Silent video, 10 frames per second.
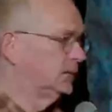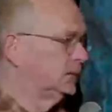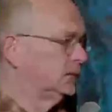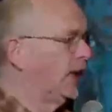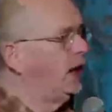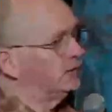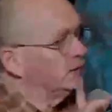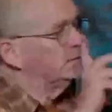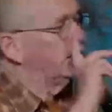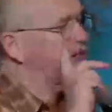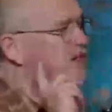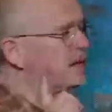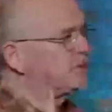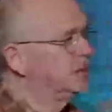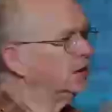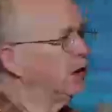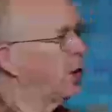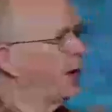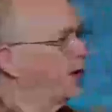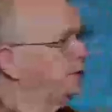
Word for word: Well, except a little oil.